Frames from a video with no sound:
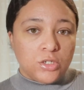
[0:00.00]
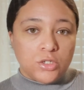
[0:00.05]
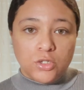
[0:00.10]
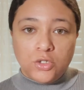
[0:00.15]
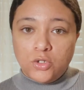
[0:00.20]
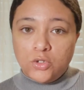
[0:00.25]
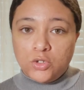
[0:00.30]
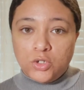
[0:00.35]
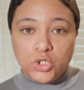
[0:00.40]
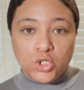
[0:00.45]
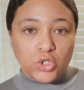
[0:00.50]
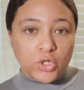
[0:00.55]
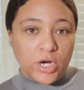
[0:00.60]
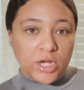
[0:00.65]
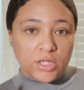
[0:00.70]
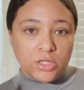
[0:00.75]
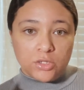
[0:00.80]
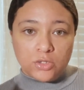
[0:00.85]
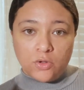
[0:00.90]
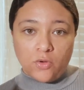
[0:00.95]
your
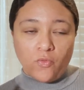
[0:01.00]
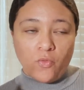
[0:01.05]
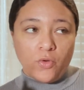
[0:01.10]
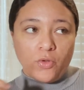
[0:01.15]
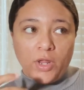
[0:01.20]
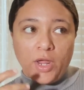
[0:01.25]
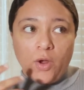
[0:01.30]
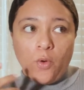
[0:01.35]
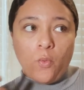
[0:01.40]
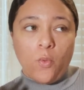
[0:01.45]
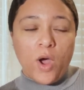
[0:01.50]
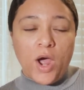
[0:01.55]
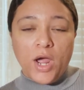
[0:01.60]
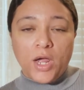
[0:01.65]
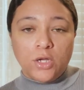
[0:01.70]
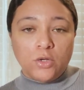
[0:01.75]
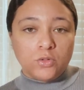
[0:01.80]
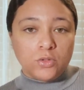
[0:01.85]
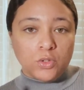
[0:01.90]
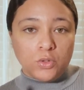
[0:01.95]
strength and so forth. Like, why are
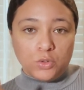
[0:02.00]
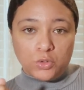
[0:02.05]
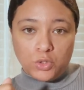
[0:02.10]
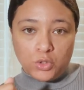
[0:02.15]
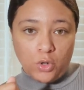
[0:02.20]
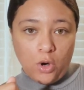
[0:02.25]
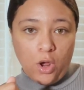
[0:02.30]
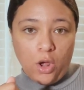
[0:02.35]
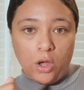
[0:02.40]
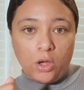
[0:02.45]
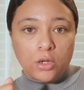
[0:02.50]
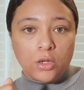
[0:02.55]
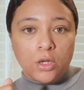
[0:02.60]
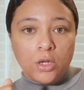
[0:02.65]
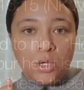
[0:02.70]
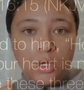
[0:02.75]
you so strong?